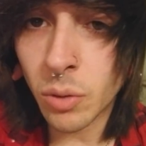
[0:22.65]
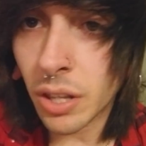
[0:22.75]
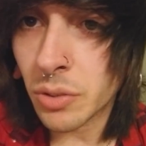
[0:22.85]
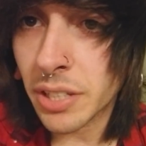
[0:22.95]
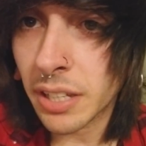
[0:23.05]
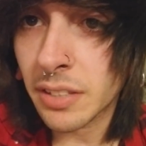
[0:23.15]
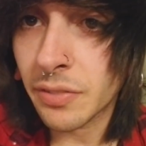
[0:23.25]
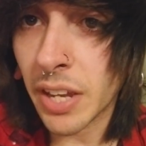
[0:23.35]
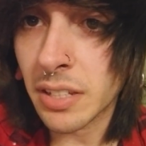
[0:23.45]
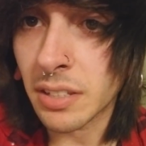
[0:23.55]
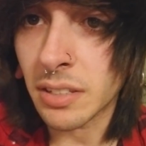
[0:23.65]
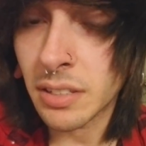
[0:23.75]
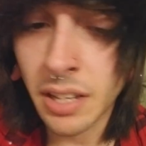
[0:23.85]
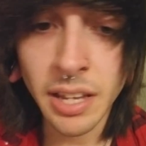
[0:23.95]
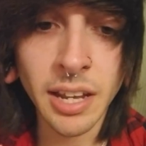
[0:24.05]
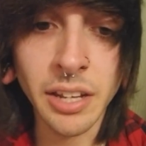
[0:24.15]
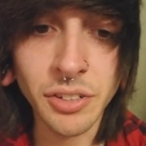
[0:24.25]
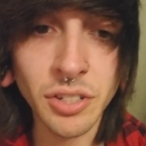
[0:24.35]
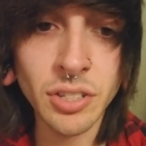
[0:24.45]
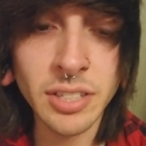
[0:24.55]
one of those kids' faces and
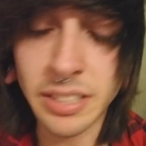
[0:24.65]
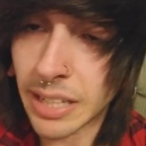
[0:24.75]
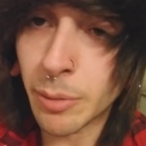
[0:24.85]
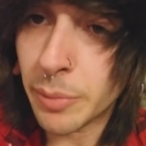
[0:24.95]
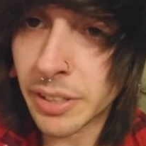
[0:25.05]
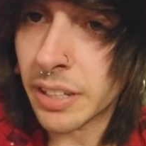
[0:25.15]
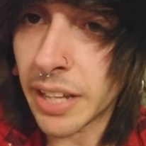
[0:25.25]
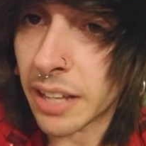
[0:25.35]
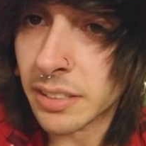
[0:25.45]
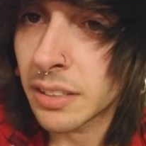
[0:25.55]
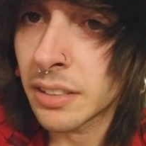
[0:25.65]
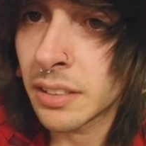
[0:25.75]
just slam them into the desk.